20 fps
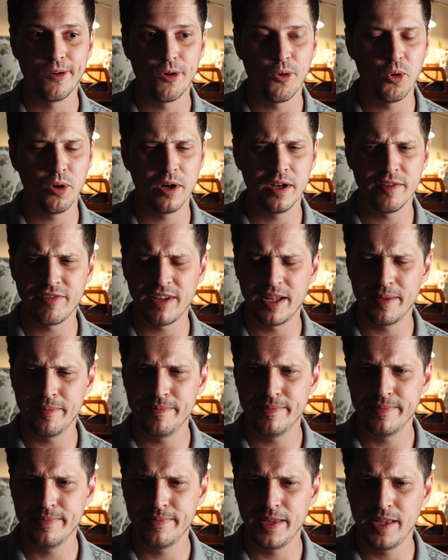or if
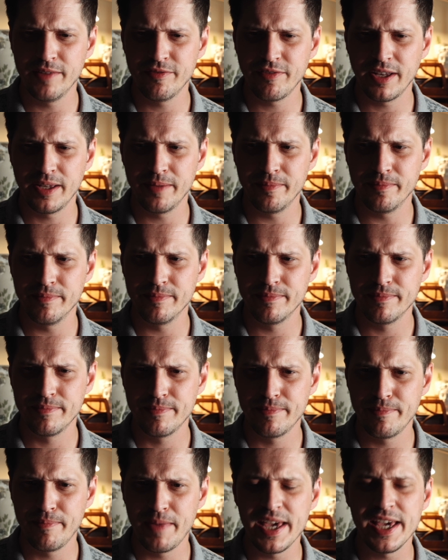I'm
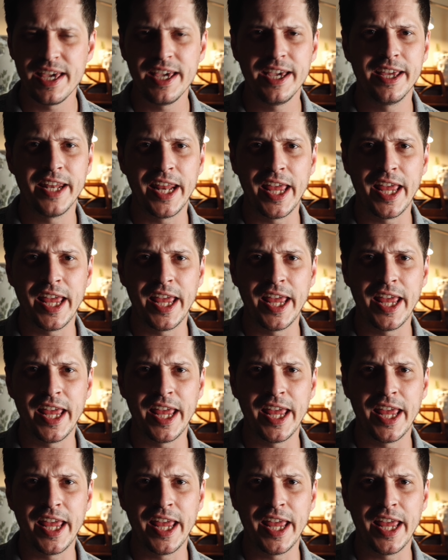making an